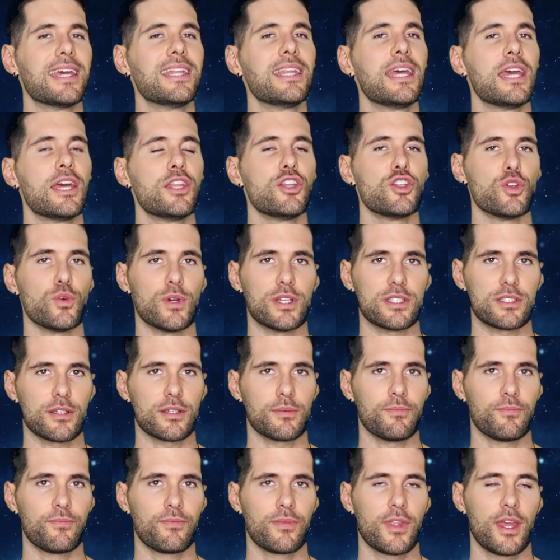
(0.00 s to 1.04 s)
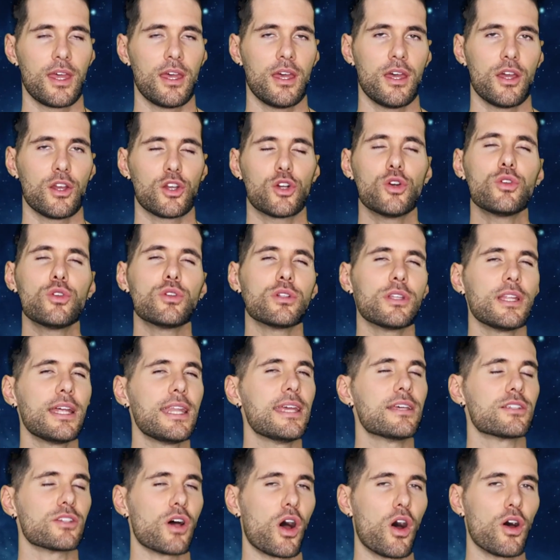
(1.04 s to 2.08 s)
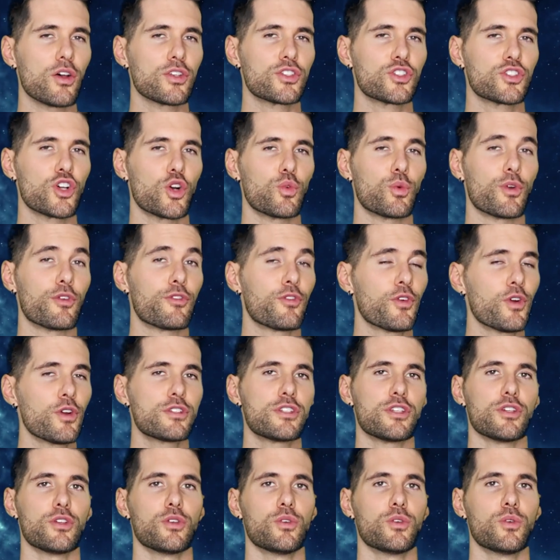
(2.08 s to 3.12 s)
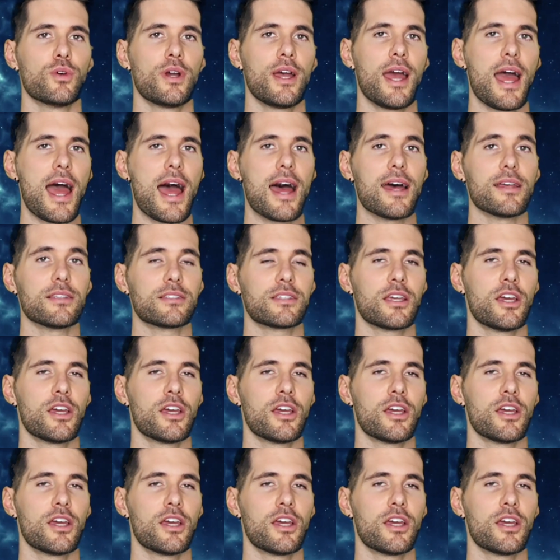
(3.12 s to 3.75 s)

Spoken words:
Hinduism, Kundalini is also referred to as